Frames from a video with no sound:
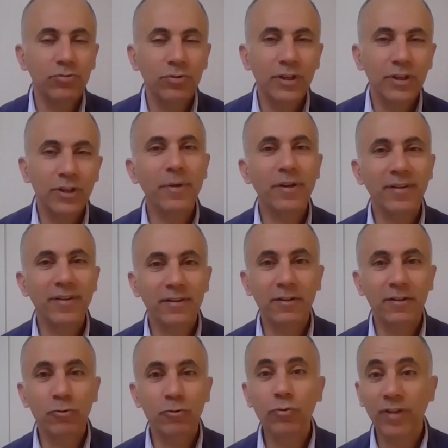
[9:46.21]
we should remember that
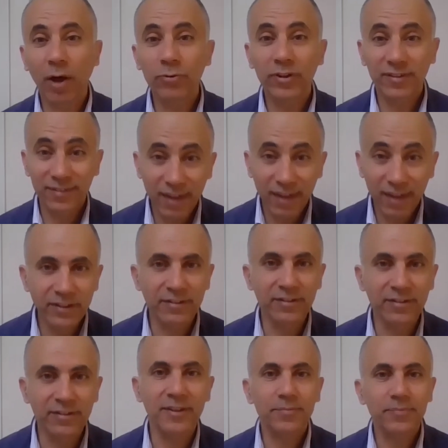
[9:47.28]
in two thousand
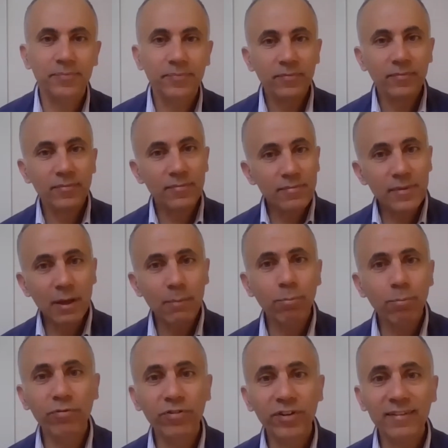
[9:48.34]
seventeen,
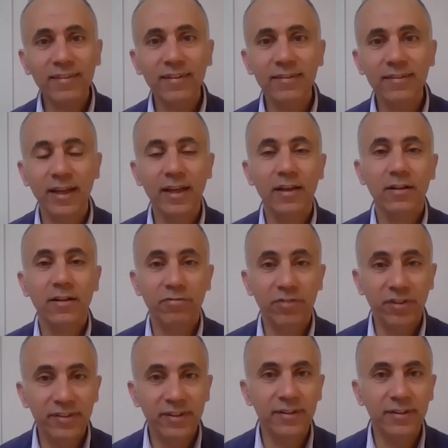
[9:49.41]
Pope Francis
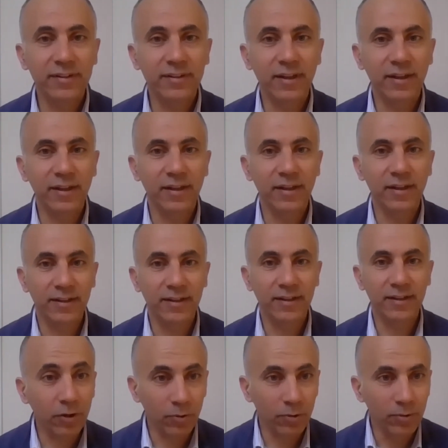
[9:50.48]
visited uh,
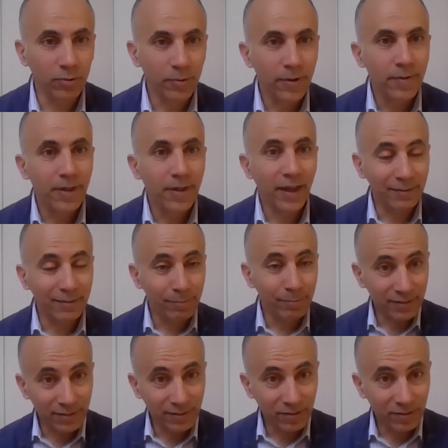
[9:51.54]
Cairo and
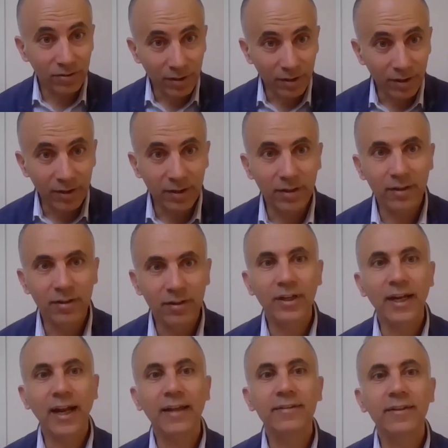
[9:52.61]
met uh,
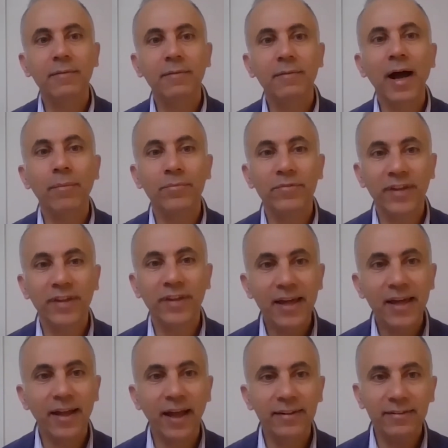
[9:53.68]
the Grand Imam
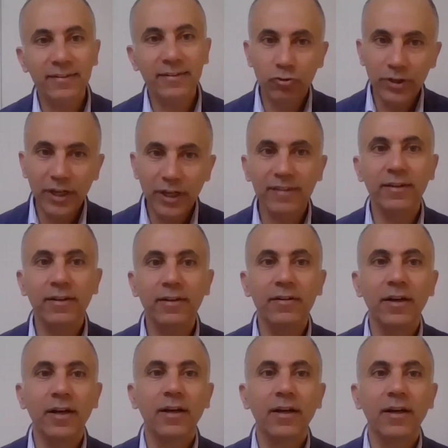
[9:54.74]
there, and together
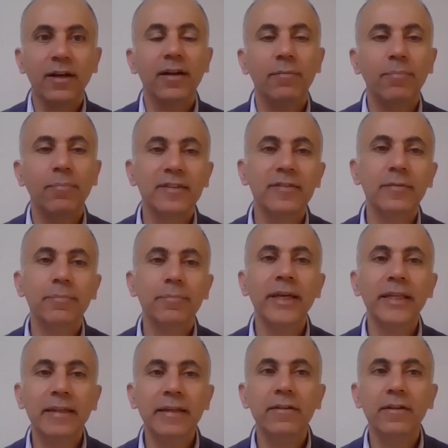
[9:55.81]
uh,
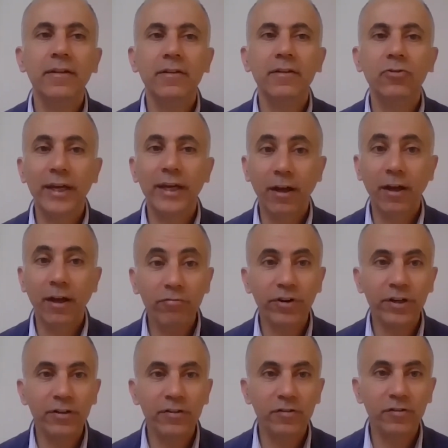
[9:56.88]
participated to a
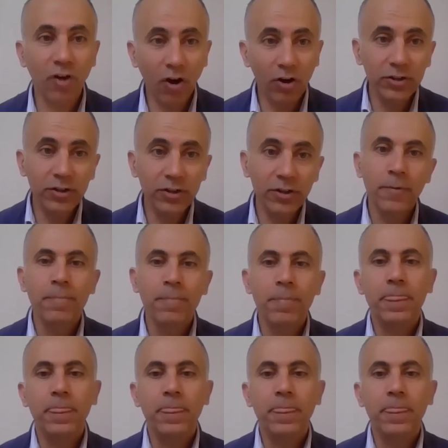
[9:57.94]
conference on uh,